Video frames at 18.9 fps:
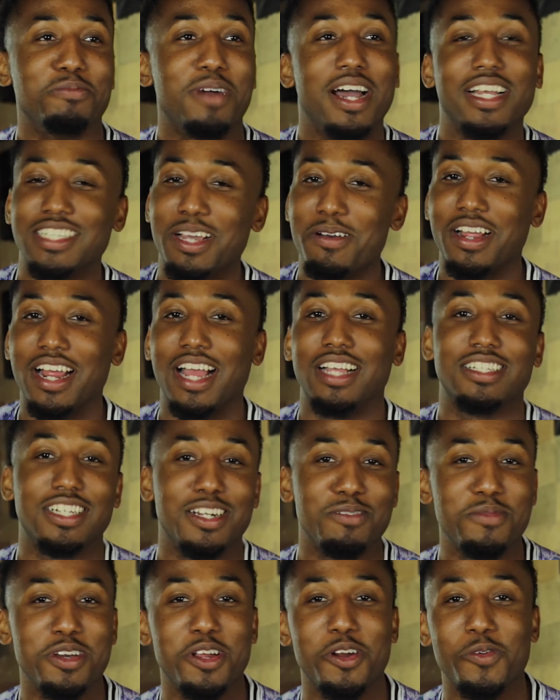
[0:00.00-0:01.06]
By the time I got to
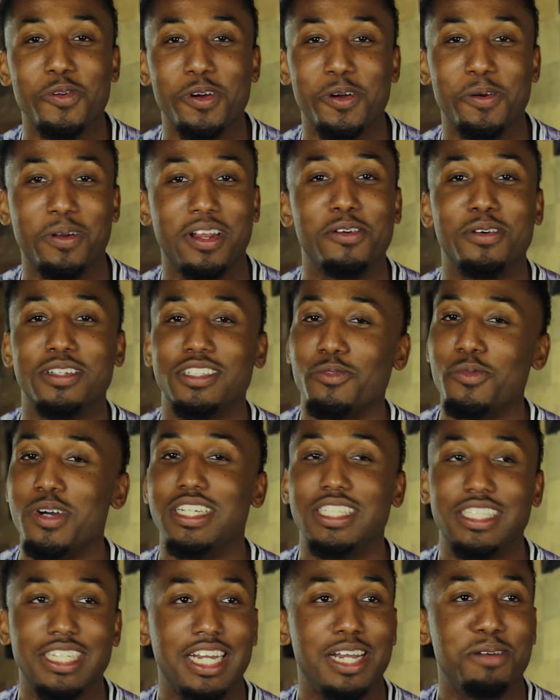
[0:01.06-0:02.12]
the middle row, there was
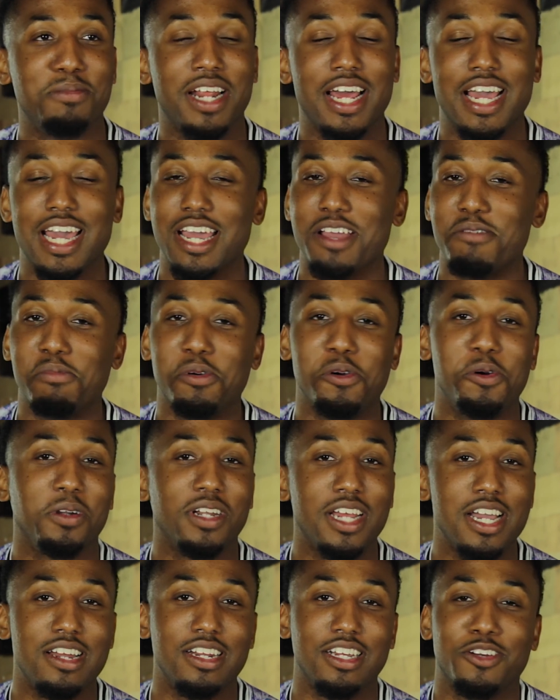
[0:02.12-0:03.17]
one time that I had broke
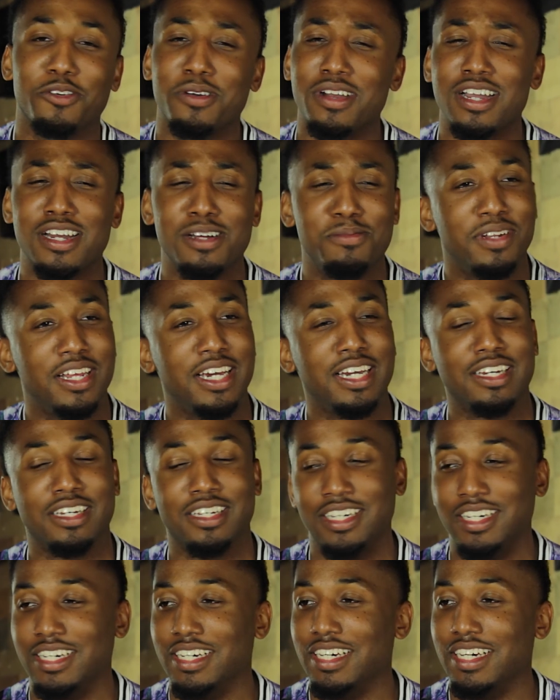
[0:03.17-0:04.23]
down and cried. Like,
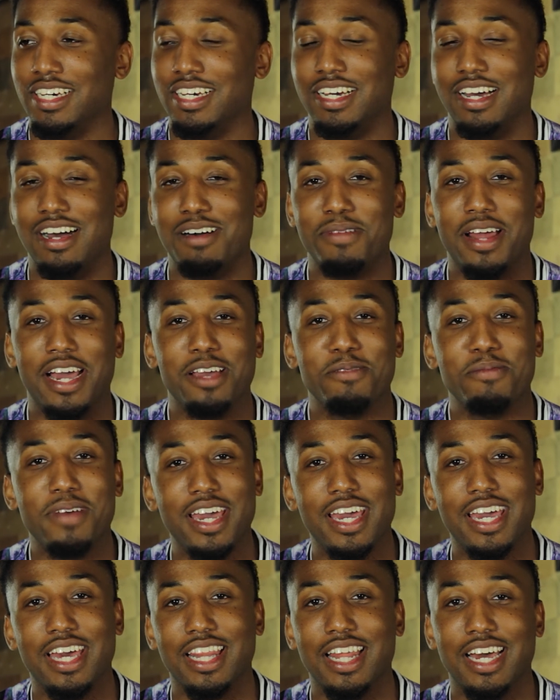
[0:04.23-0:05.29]
I'm like,
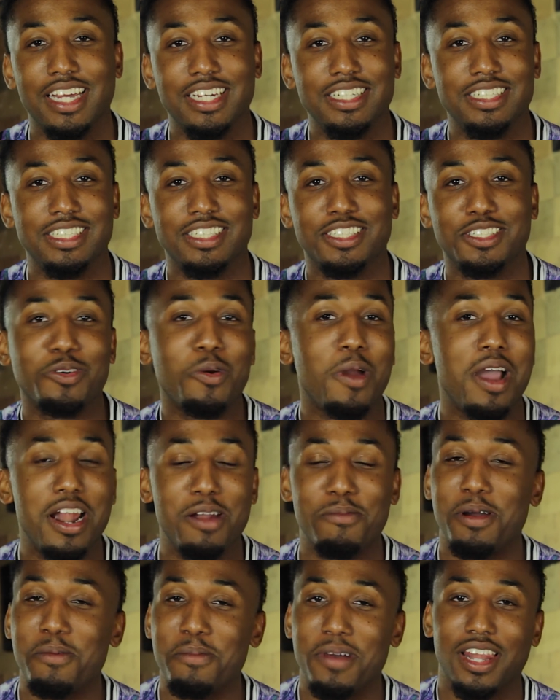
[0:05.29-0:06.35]
man, like just crying
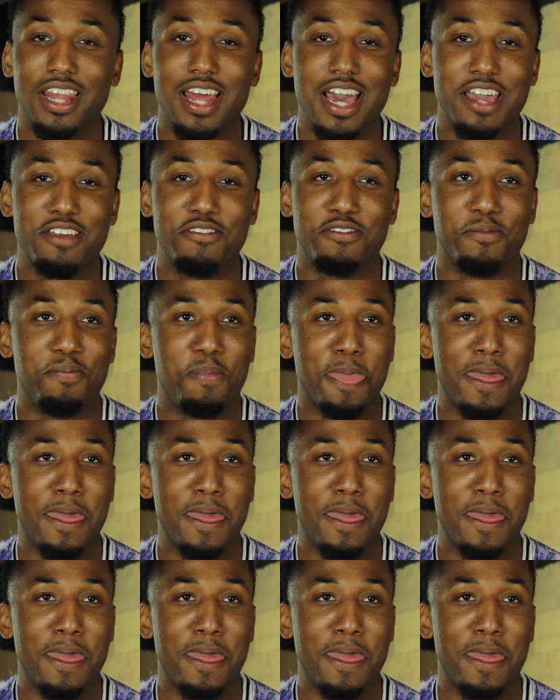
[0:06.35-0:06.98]
about my life.